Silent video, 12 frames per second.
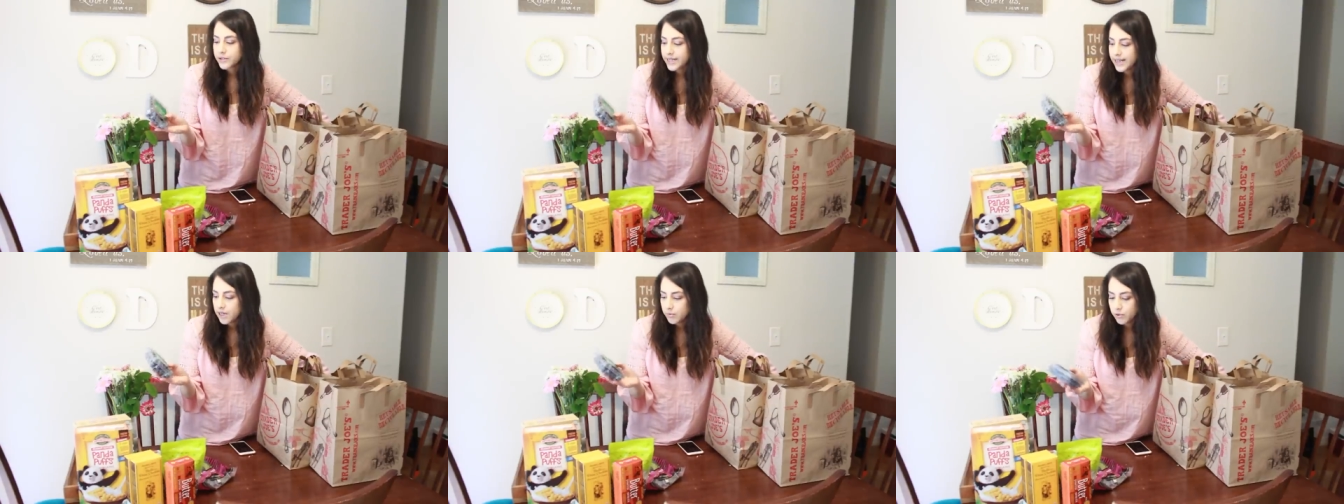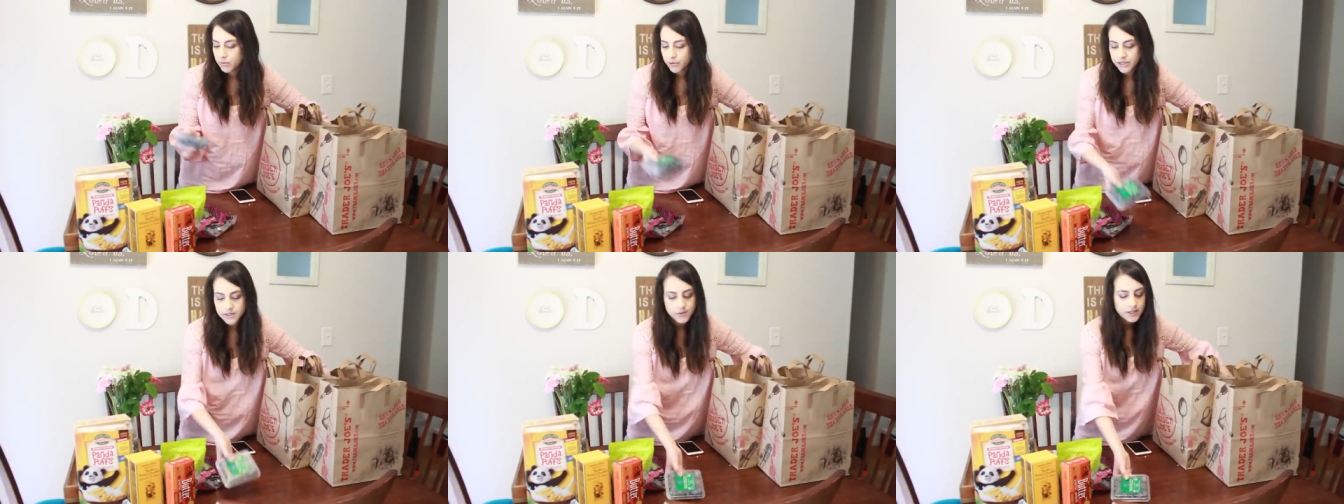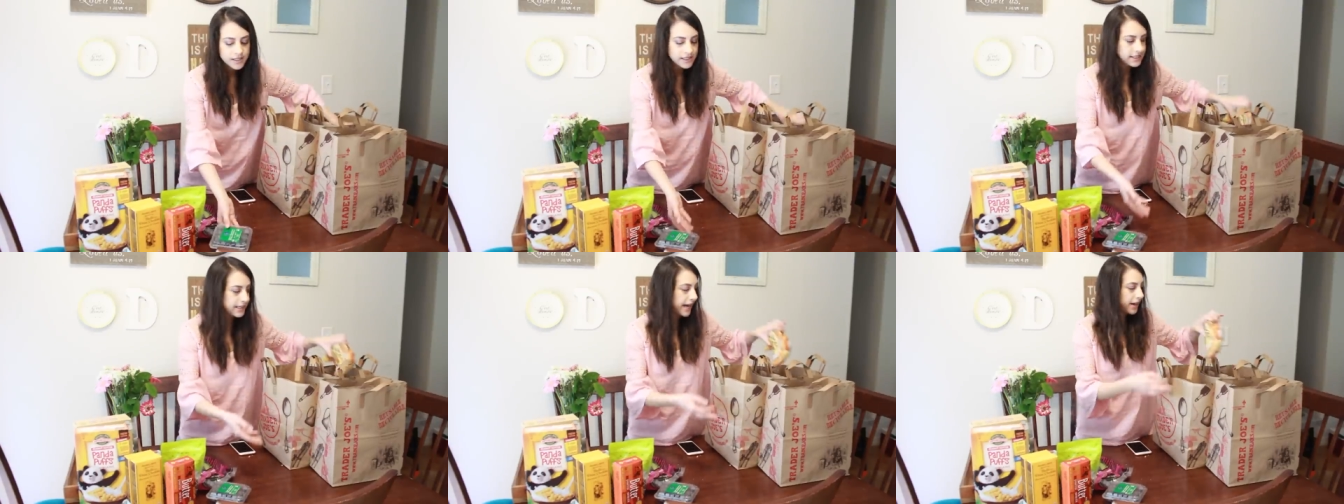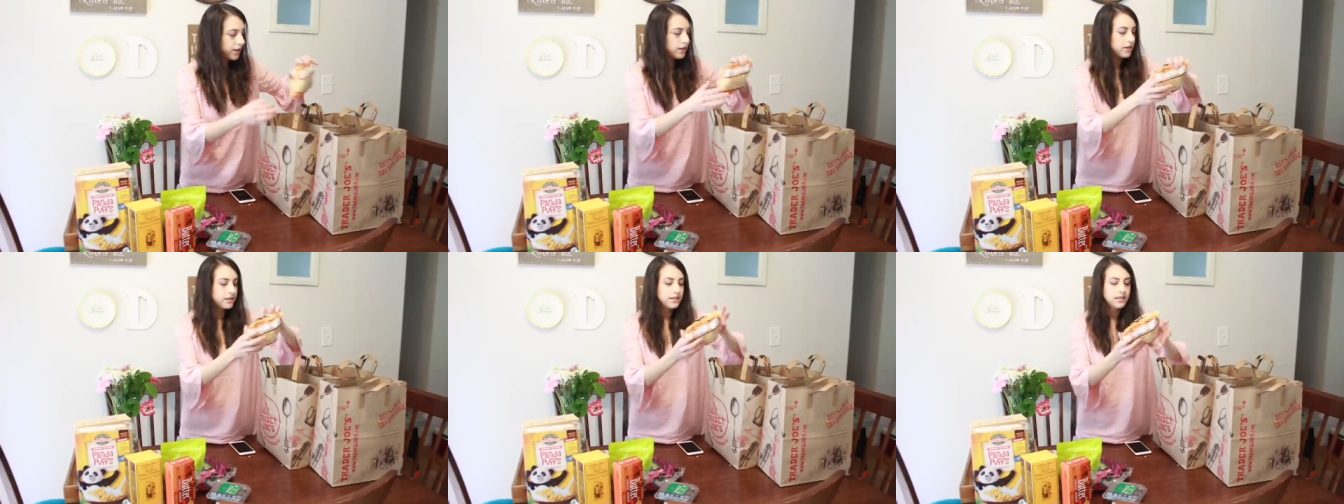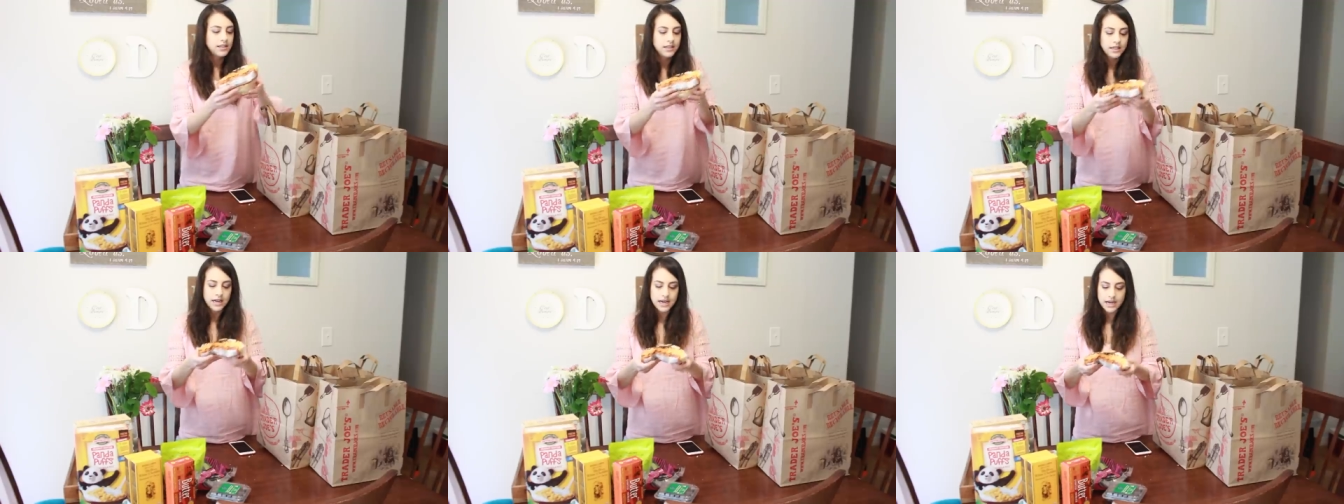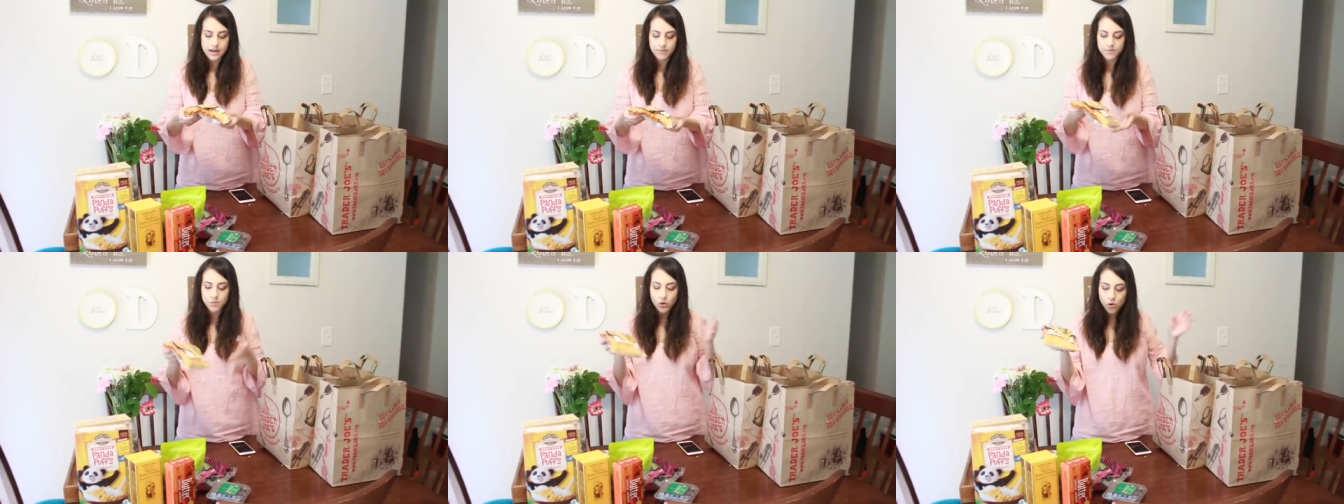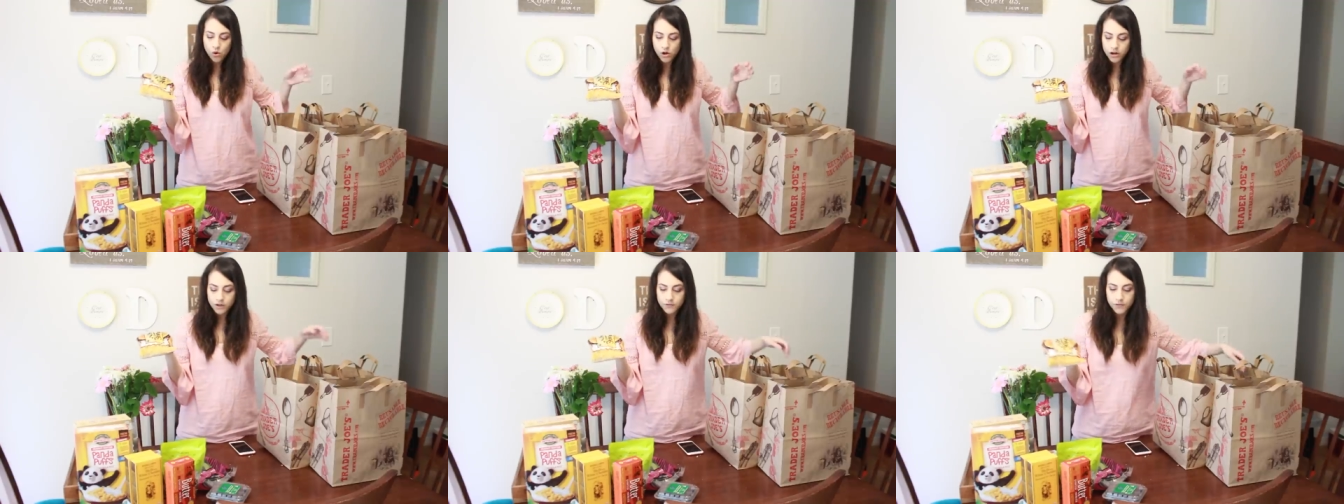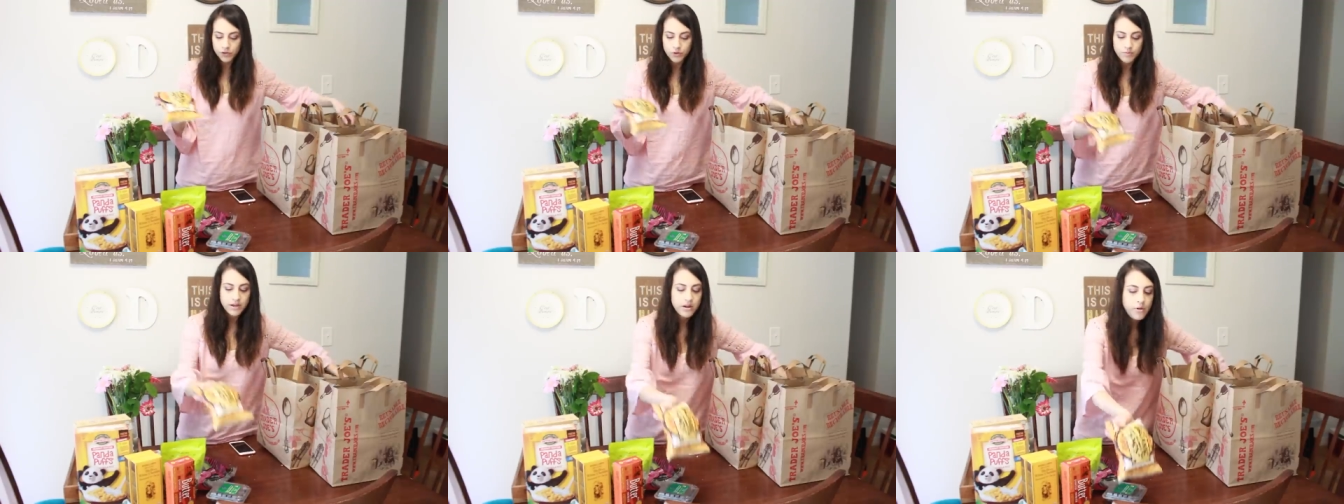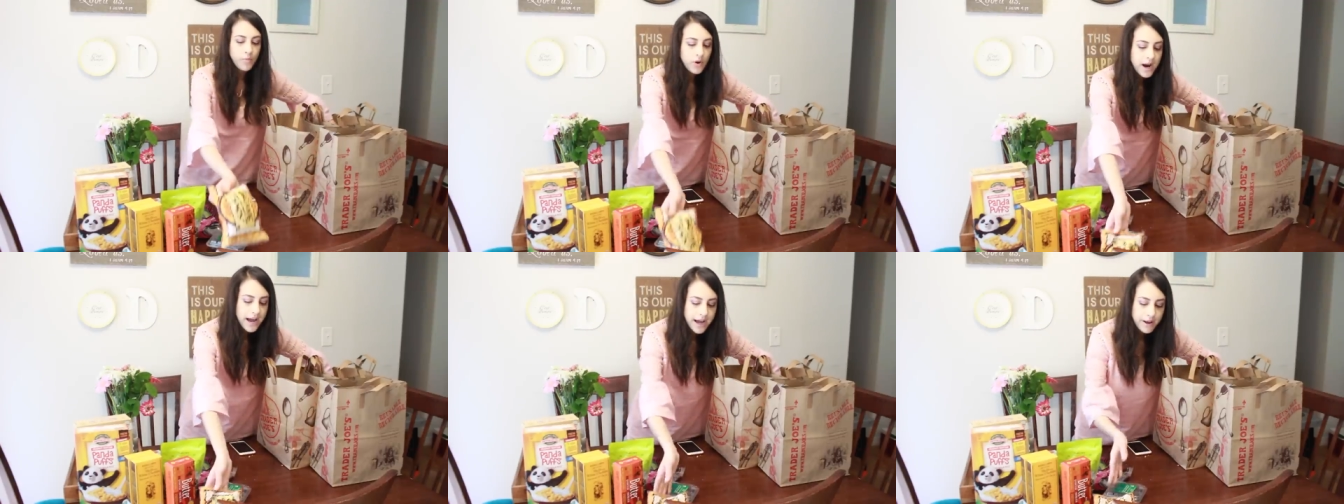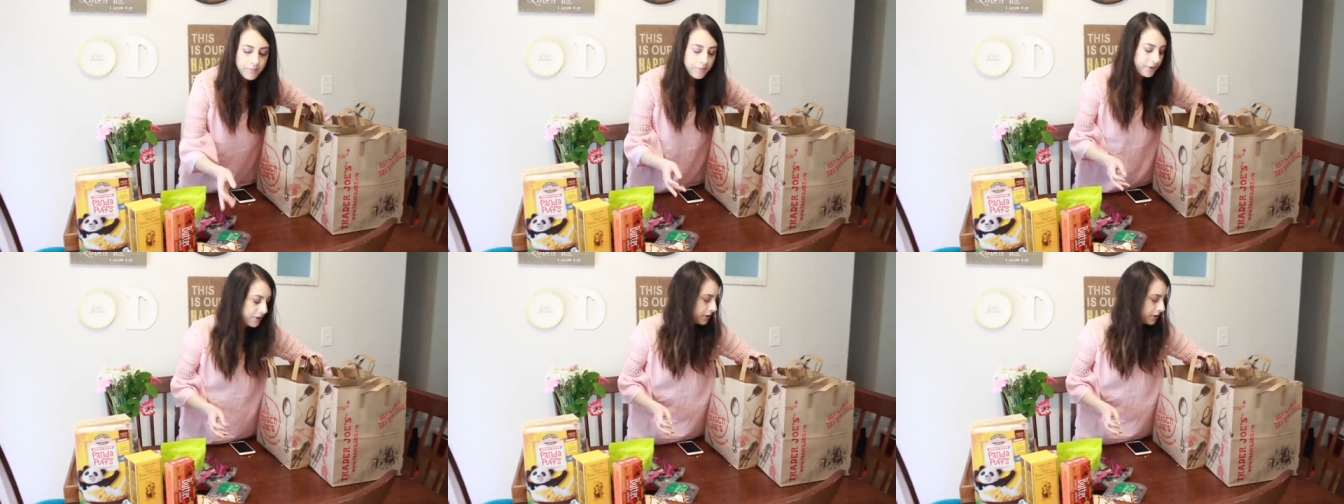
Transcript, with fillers: organic blueberries were on sale. Um, corn for the meal prep.